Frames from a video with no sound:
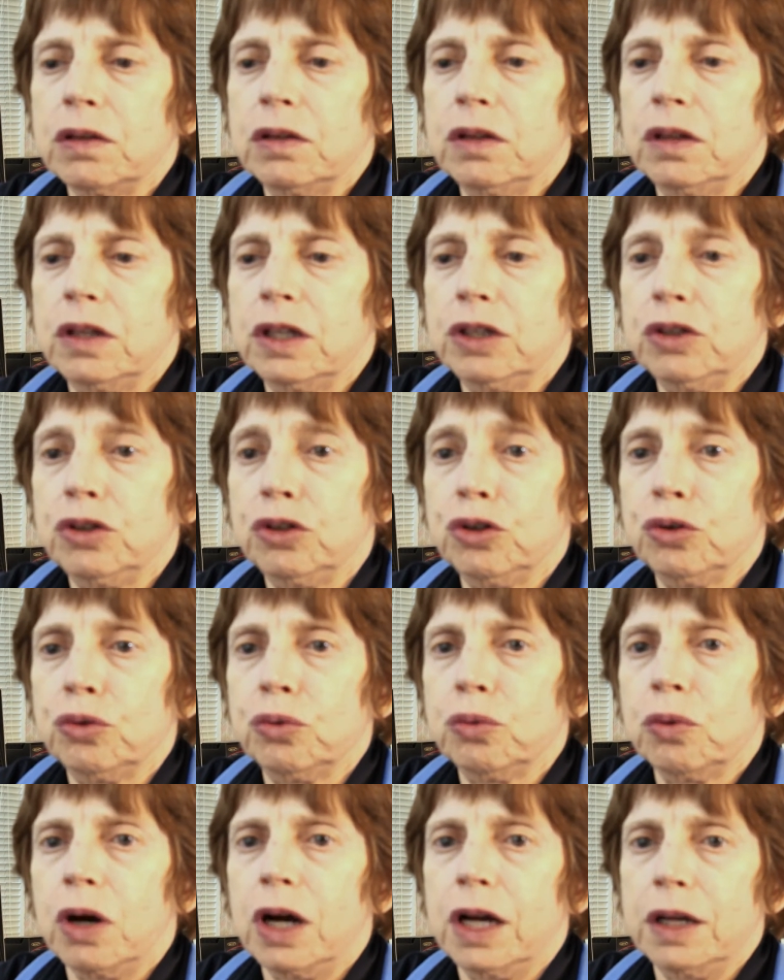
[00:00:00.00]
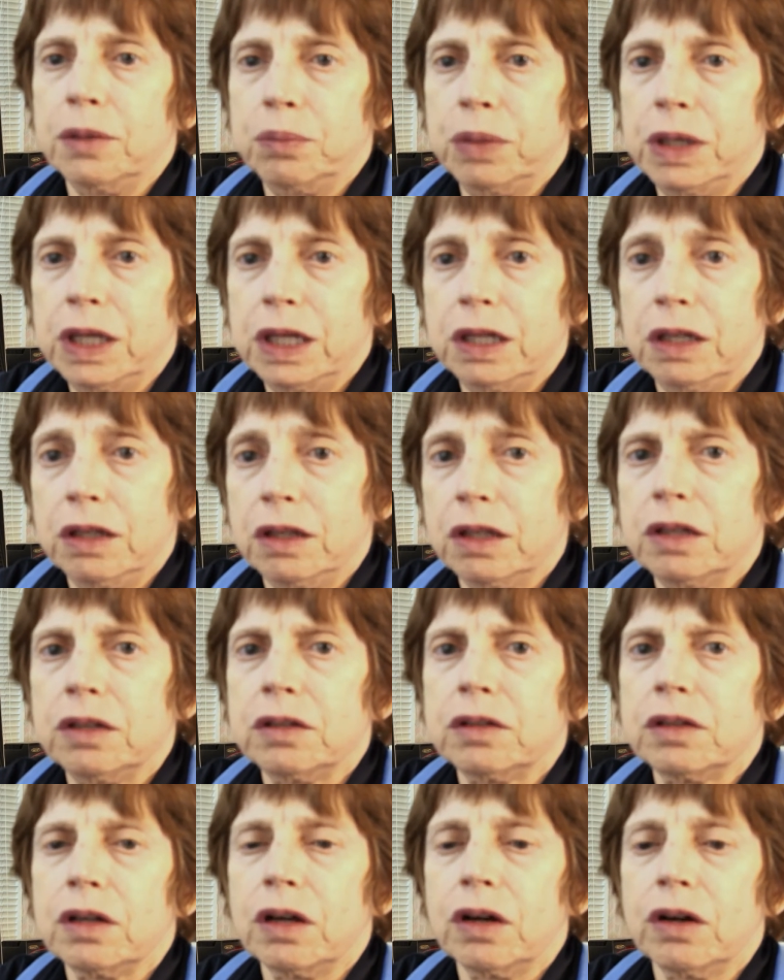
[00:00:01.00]
new IP
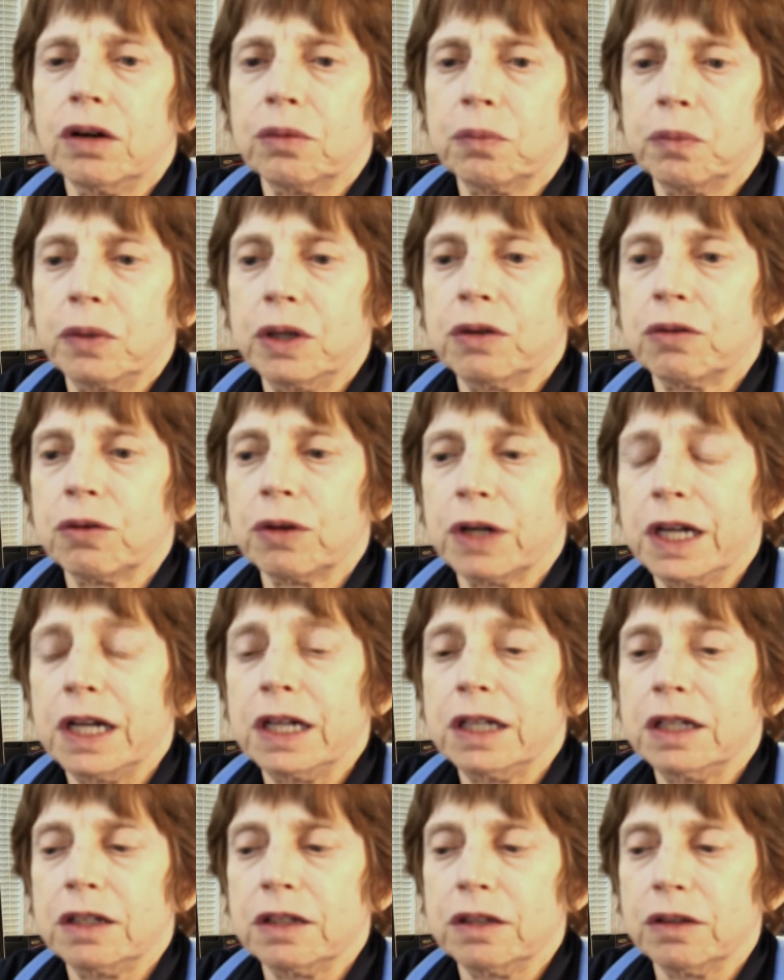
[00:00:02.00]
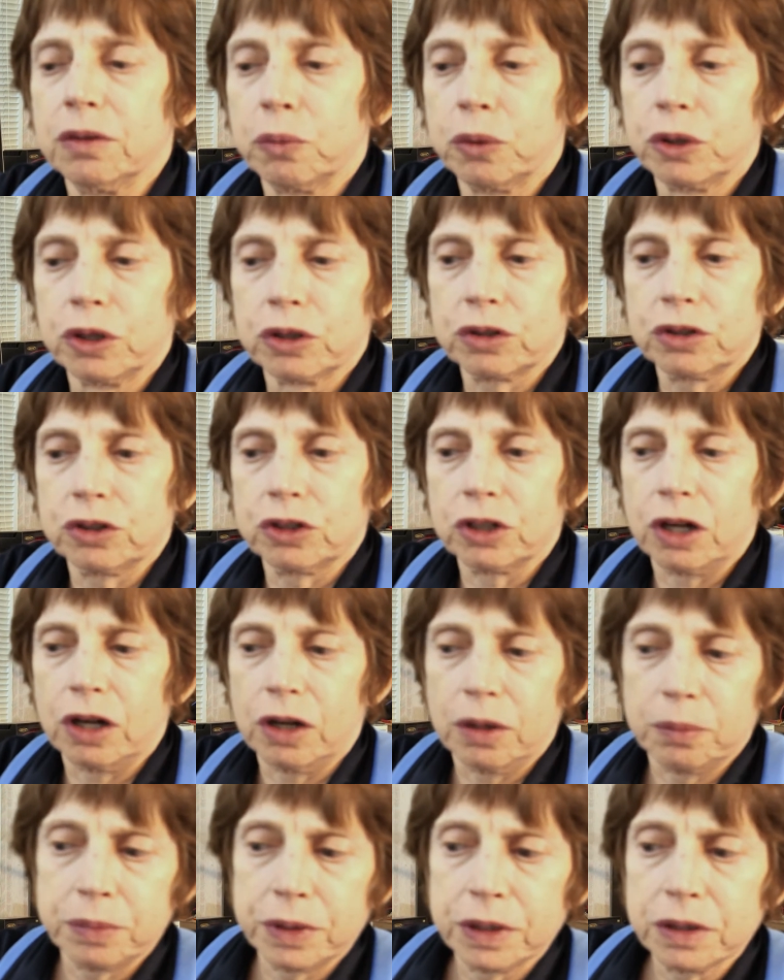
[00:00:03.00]
that we create in the
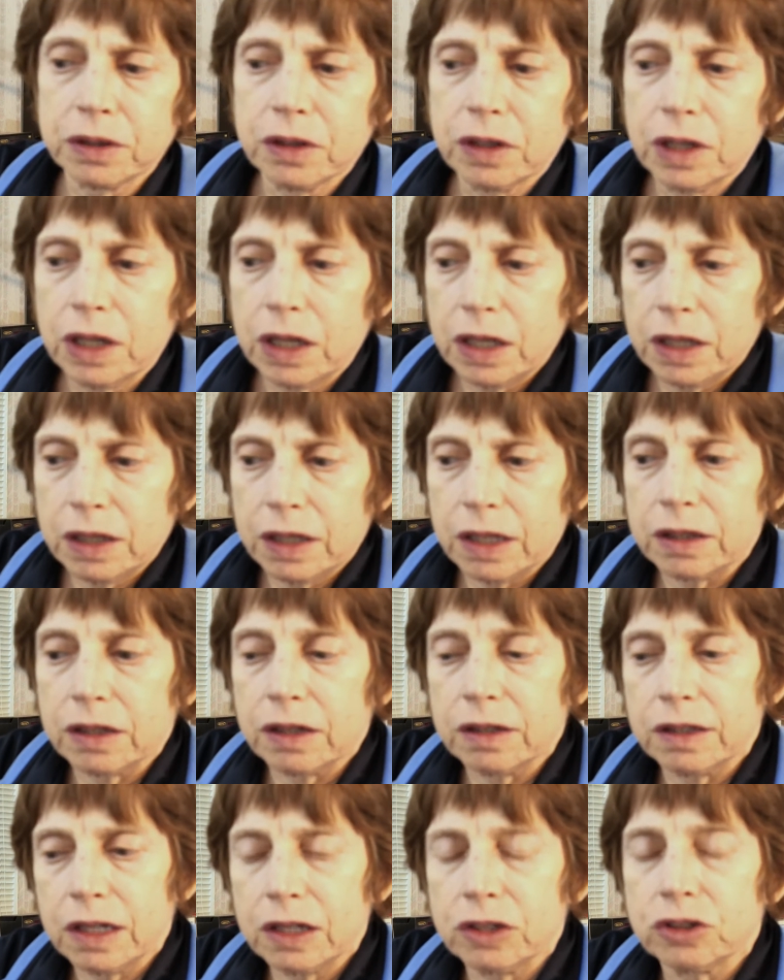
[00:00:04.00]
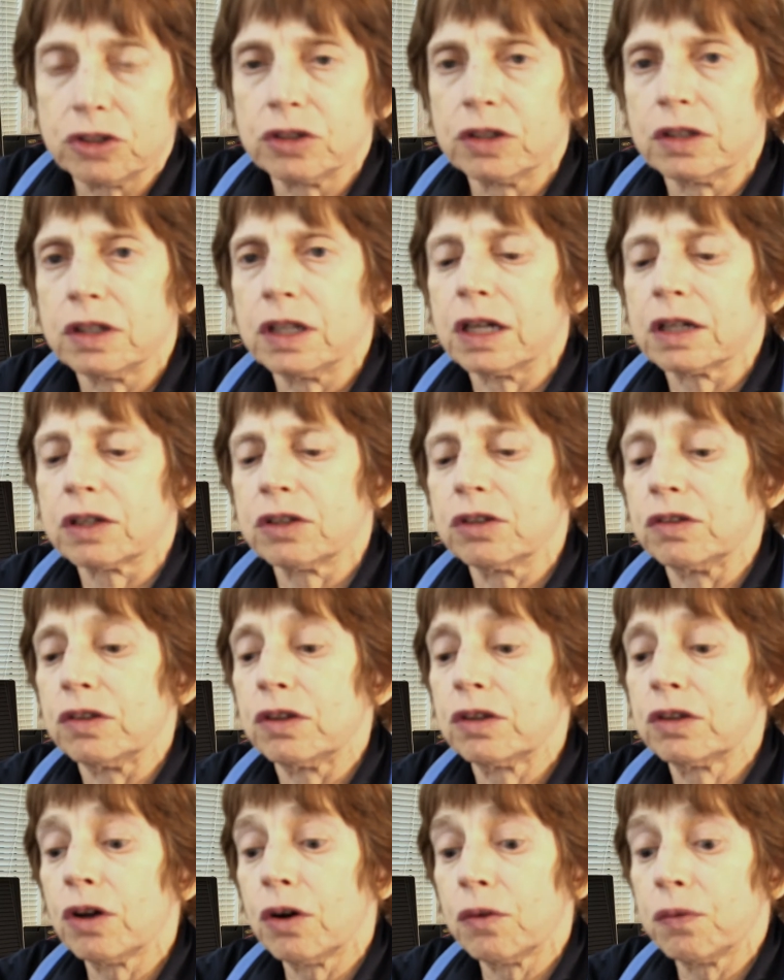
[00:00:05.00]
workshop that does edge detection.
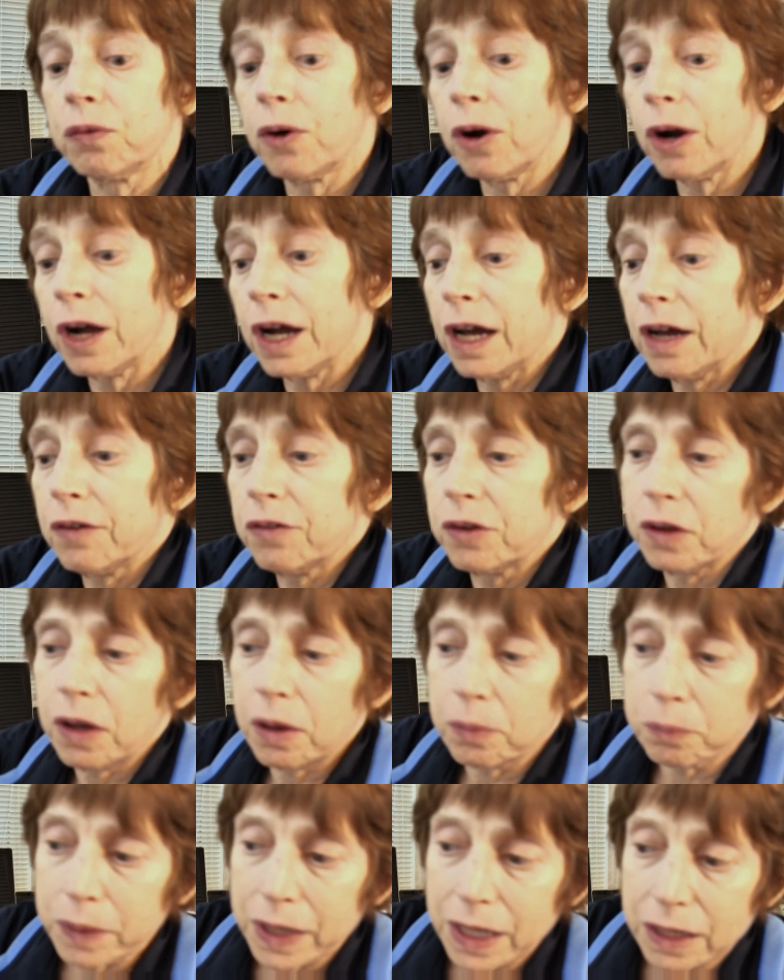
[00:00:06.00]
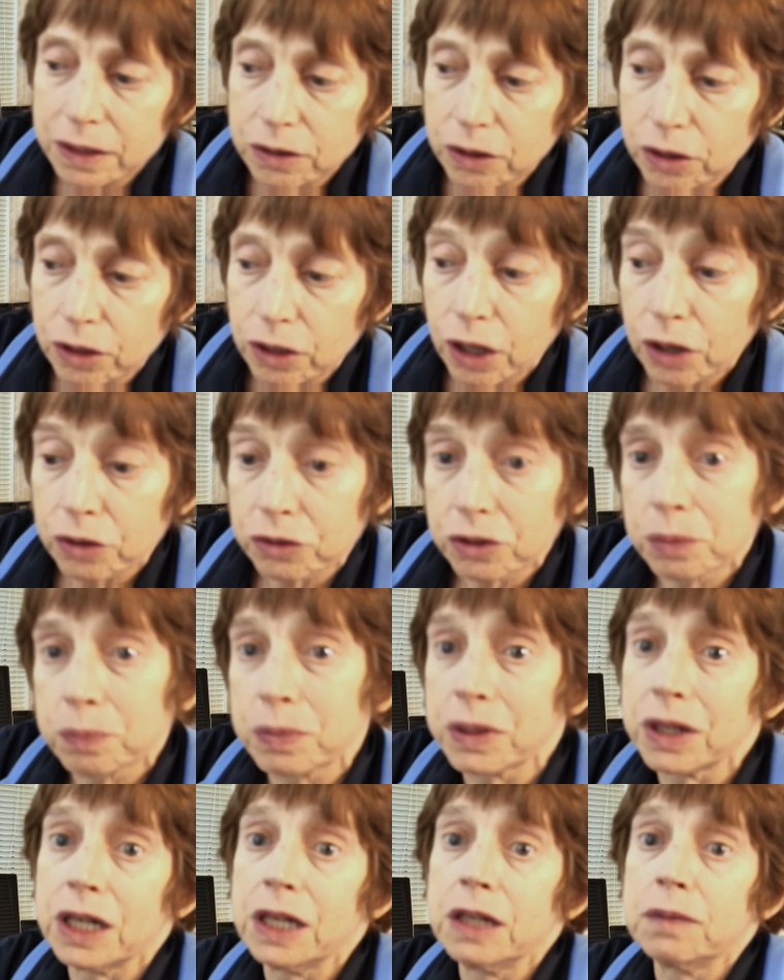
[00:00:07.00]
So far, I haven't. I'm getting close,
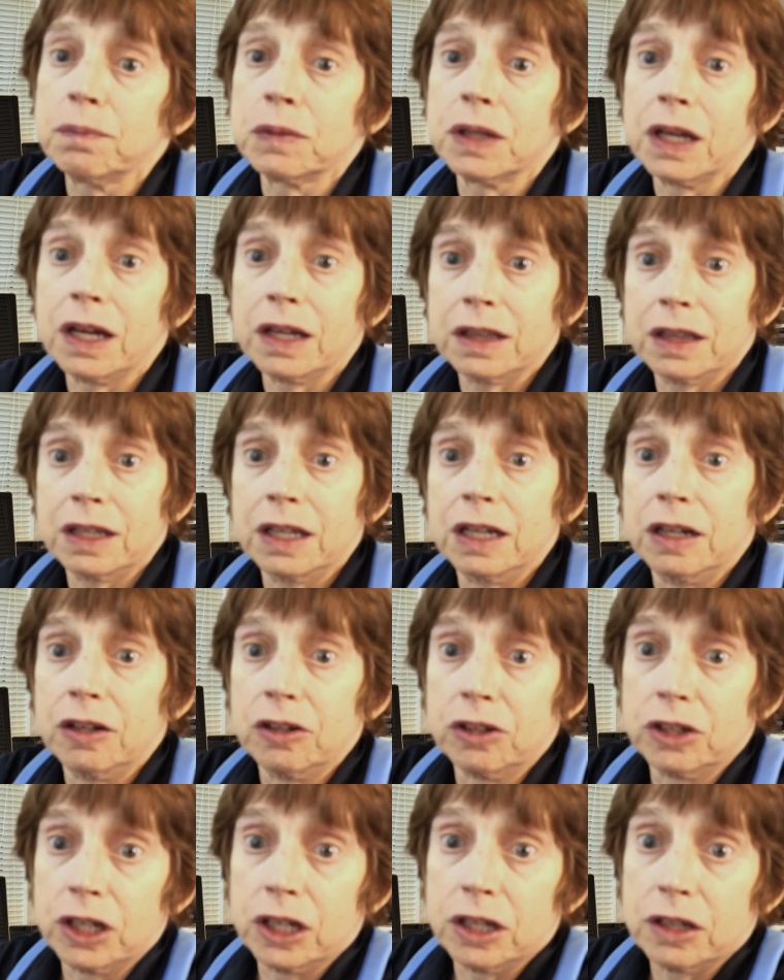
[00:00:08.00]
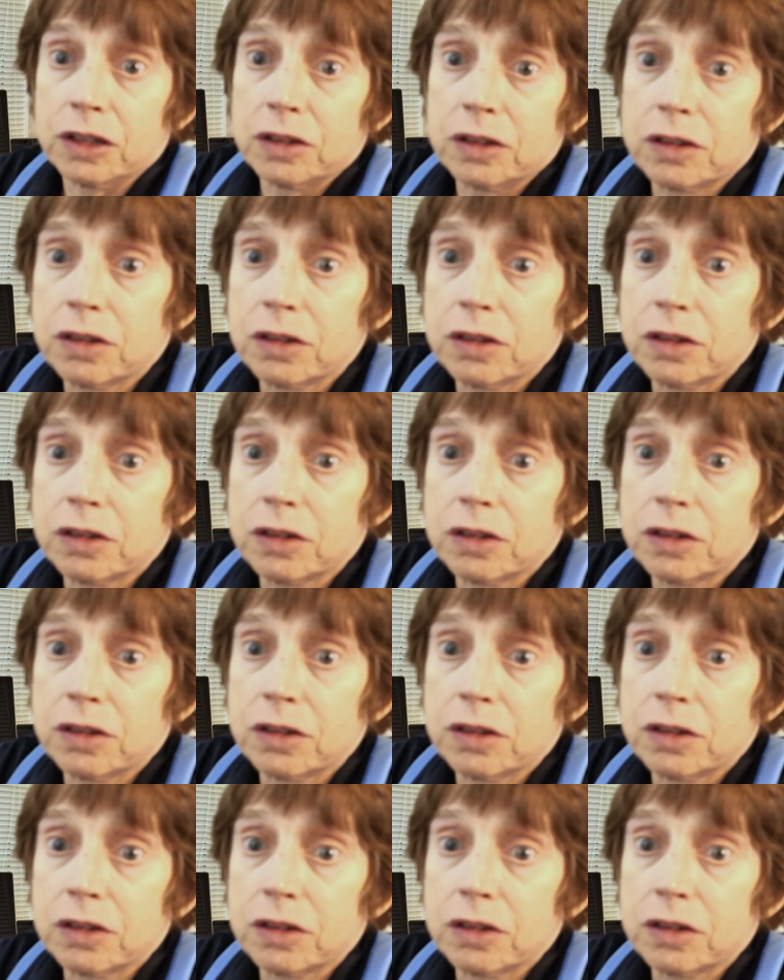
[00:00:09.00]
but I am not there yet.